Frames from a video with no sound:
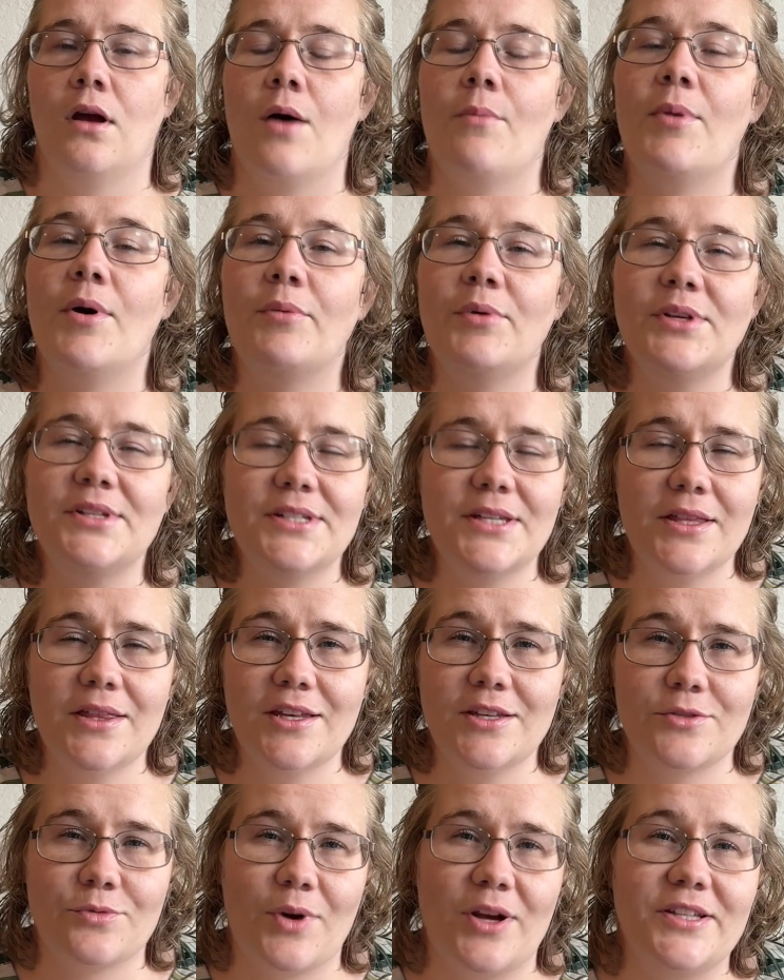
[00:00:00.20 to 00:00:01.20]
But we see
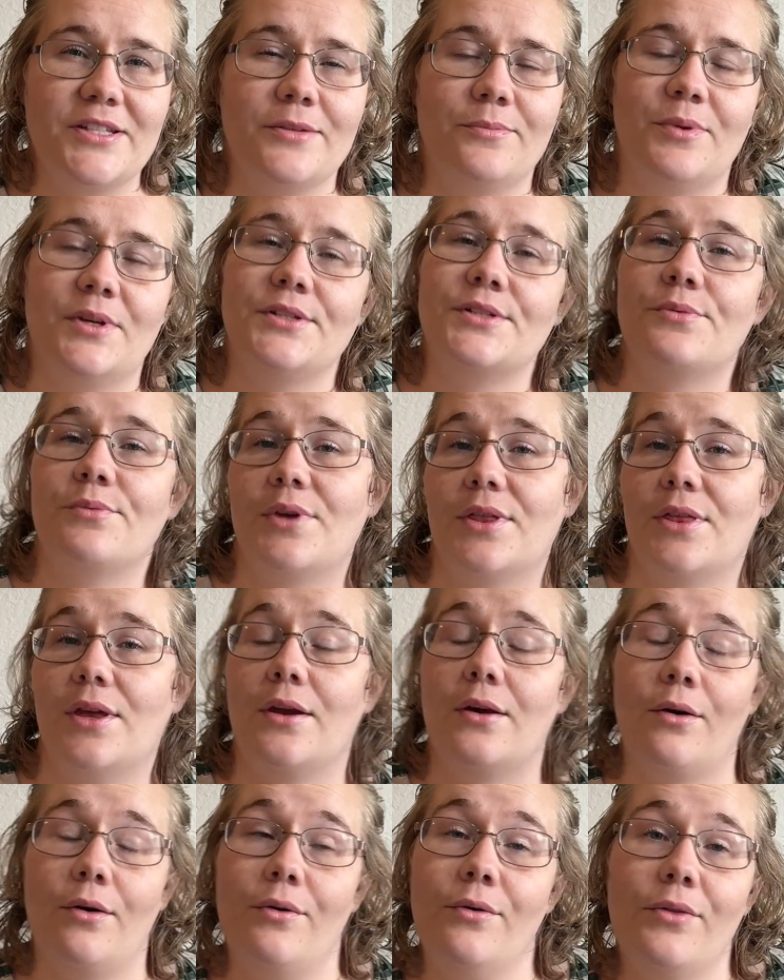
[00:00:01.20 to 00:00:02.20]
these recipes and we
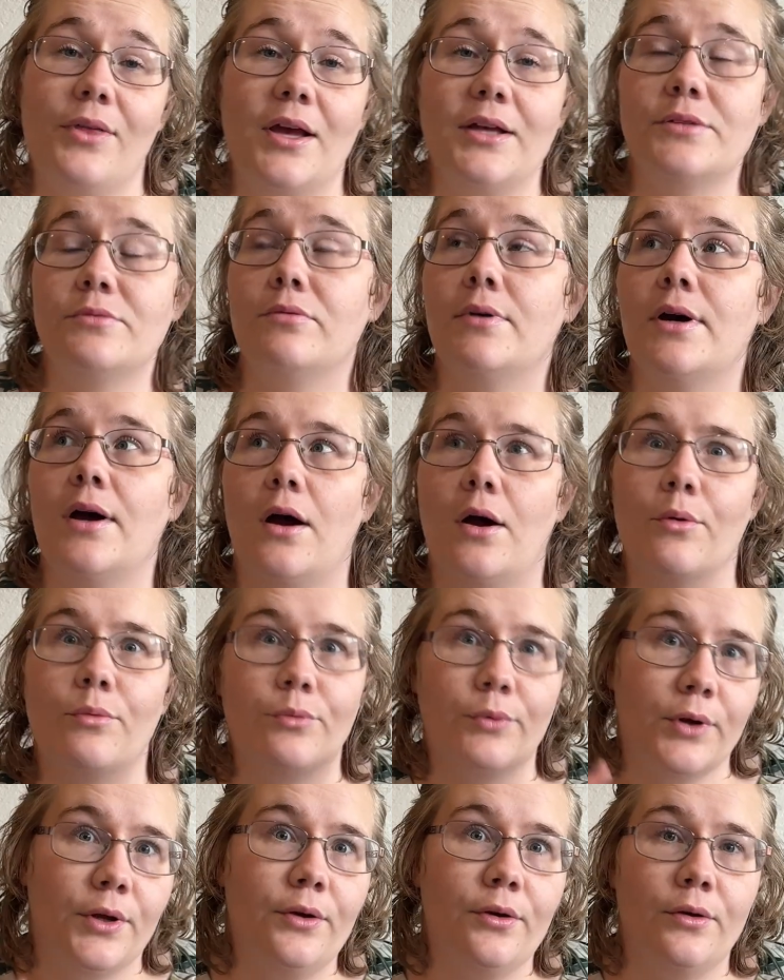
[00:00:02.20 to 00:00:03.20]
think, oh, that's what a
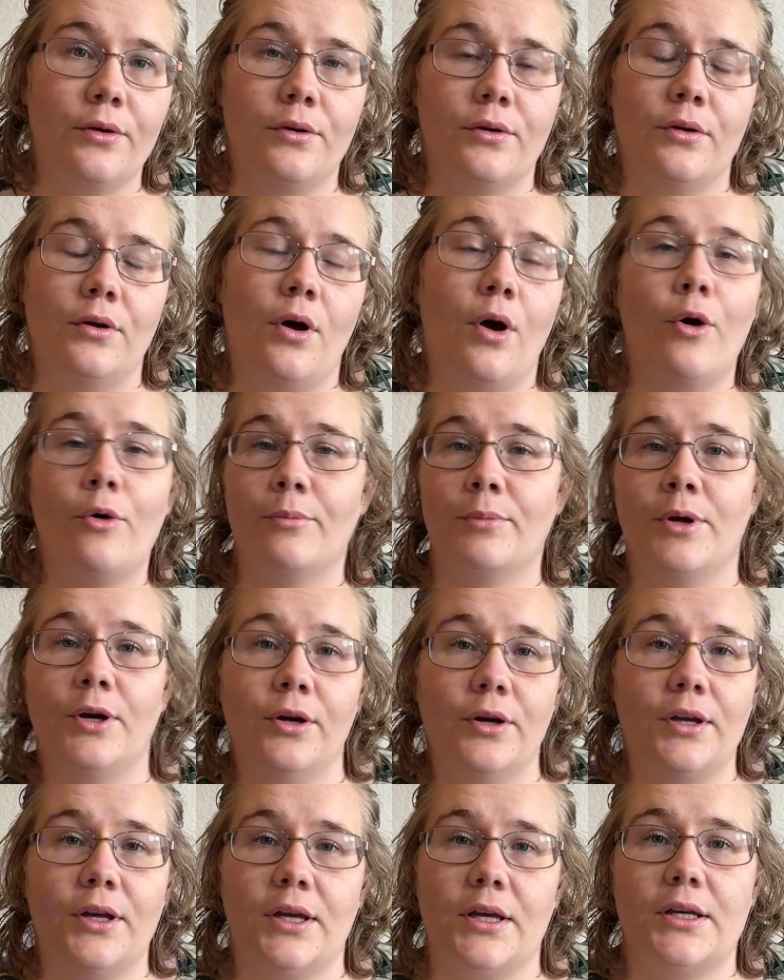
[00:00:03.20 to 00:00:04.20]
real home
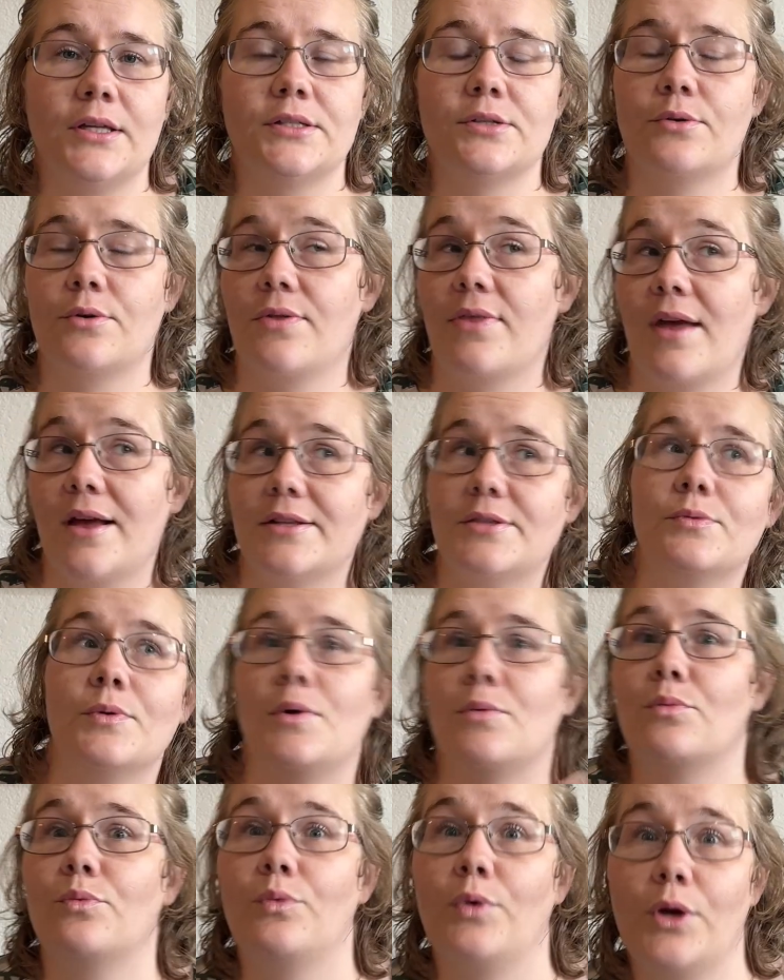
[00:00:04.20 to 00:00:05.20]
cook is, or that's
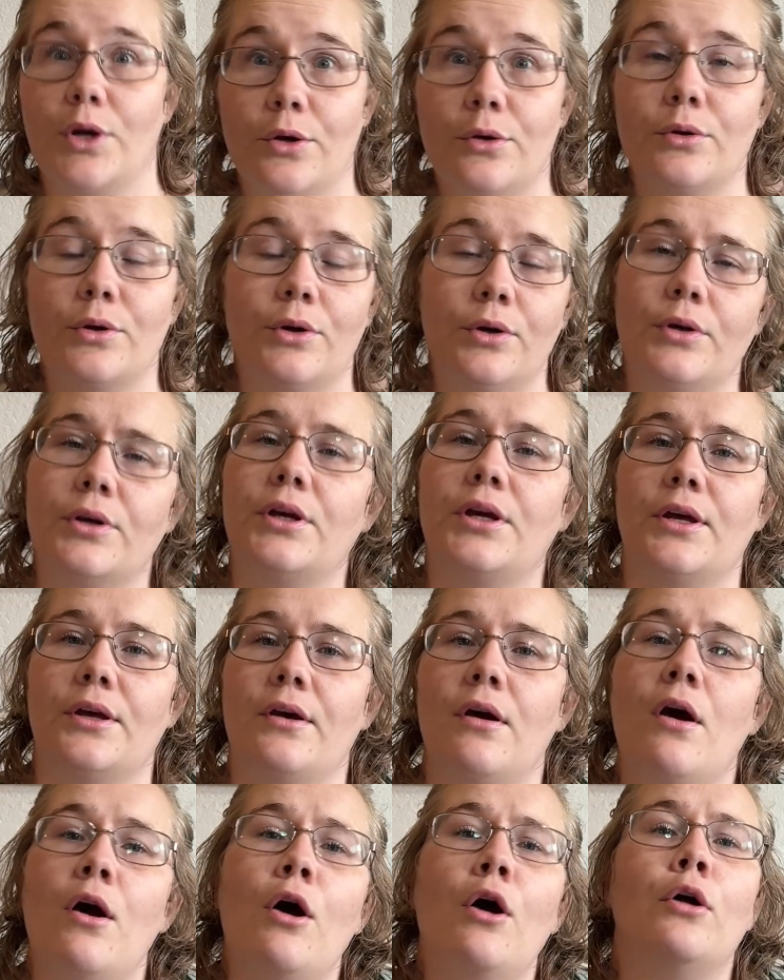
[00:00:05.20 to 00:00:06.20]
what real cooking
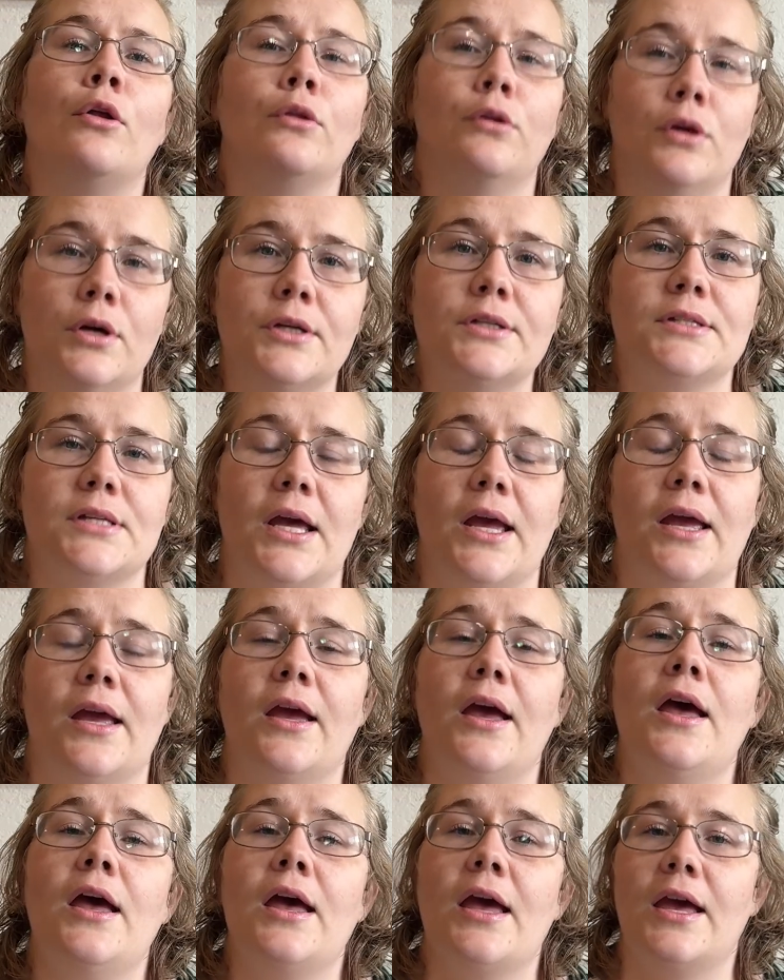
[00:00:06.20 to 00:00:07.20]
looks like.
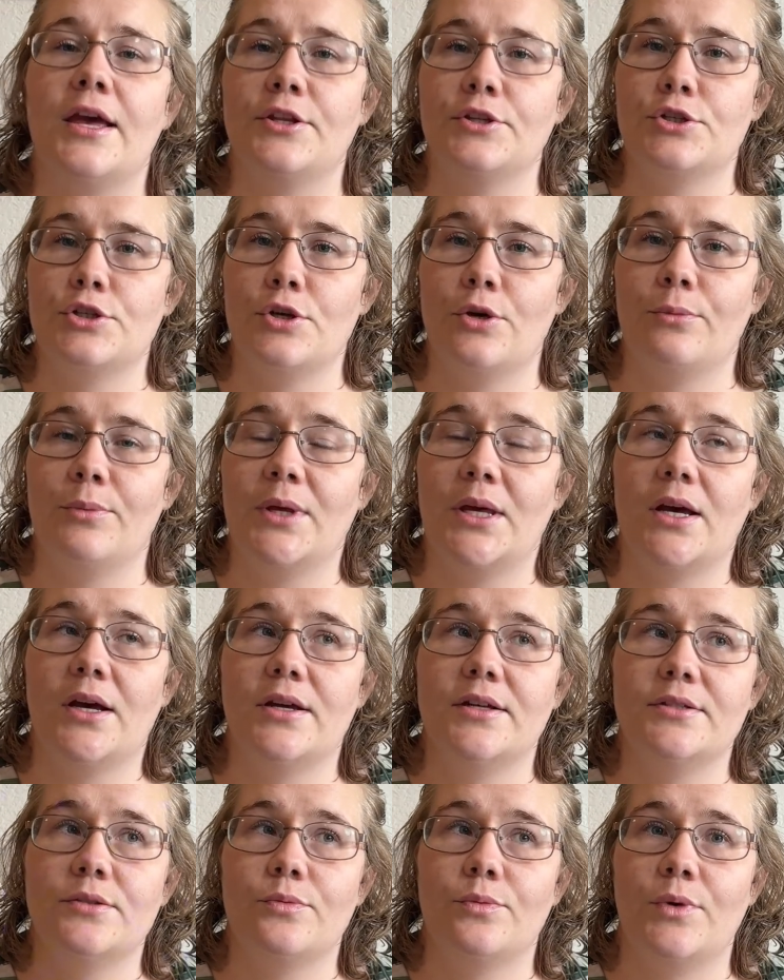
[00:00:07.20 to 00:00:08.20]
And so
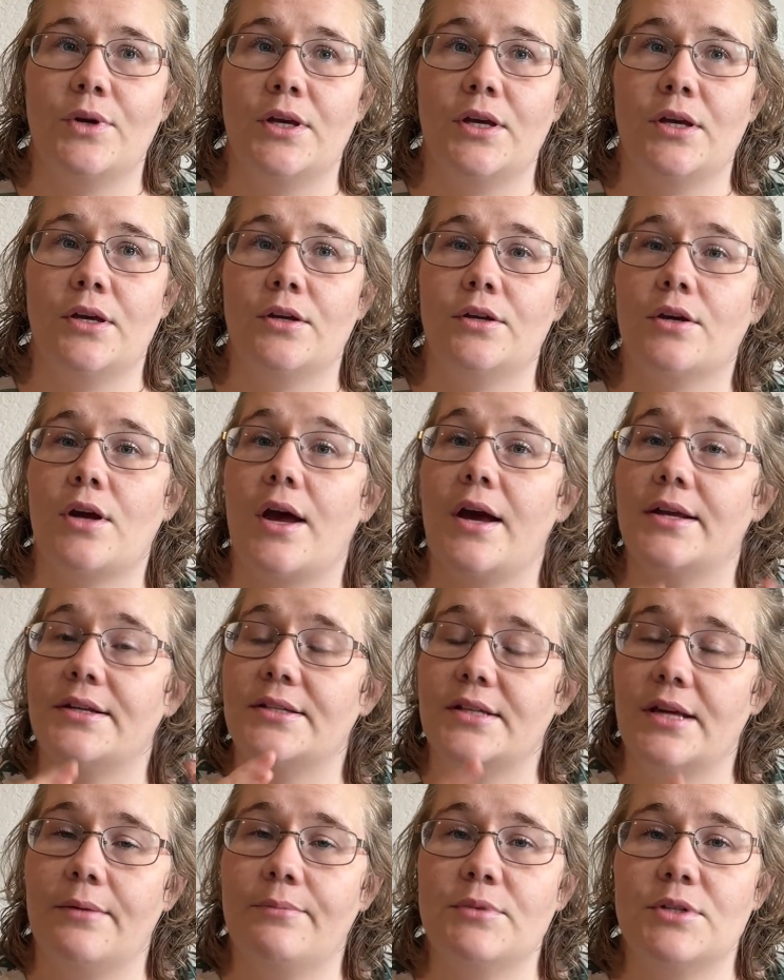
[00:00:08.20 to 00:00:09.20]
because we
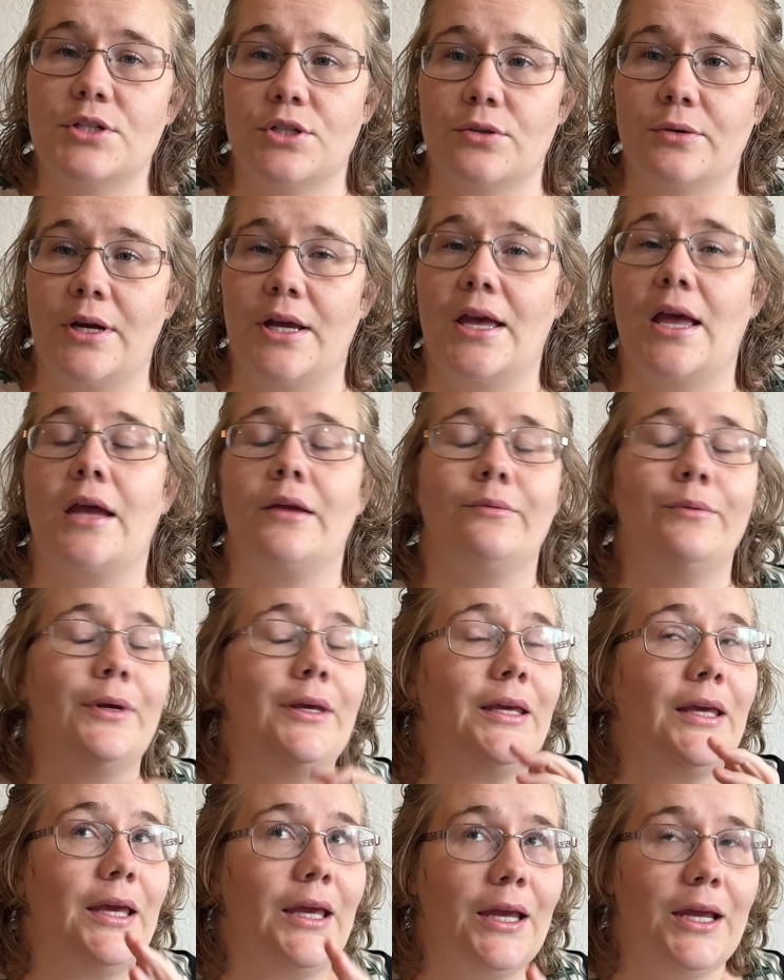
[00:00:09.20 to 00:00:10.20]
attempt to do it and we
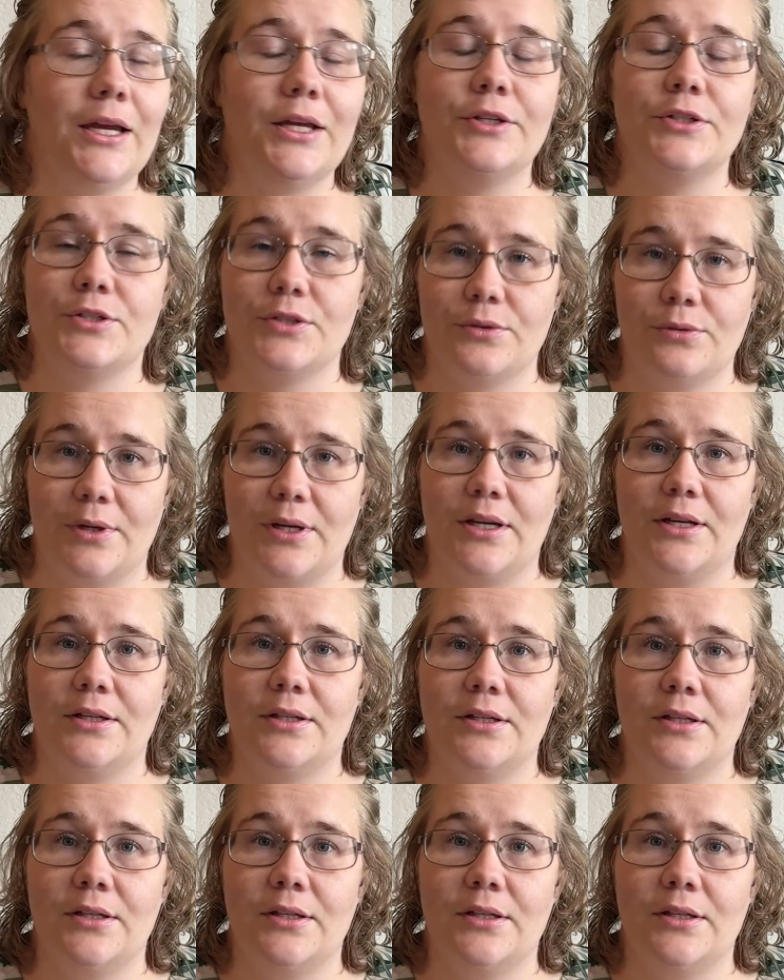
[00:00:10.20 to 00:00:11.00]
can't do it,